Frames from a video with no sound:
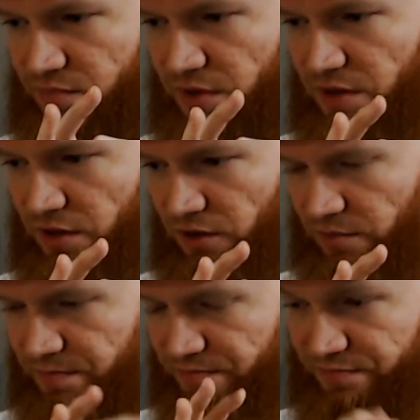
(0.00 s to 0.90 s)

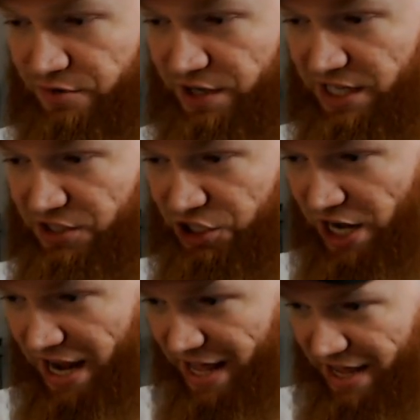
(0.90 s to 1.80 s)
little
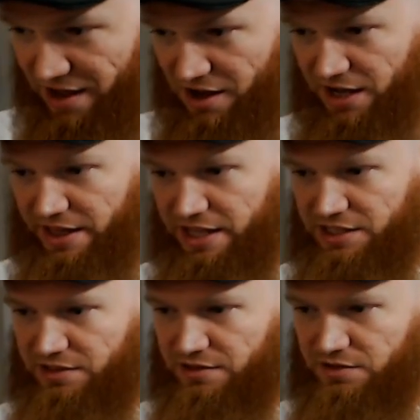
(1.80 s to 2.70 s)
pre-shading on
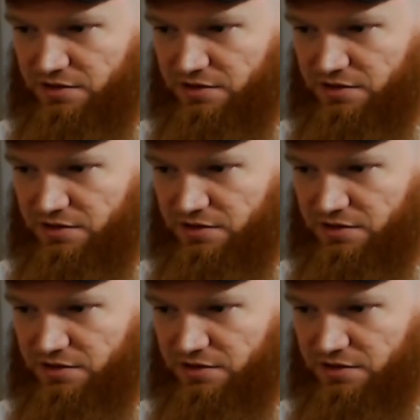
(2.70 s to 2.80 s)
this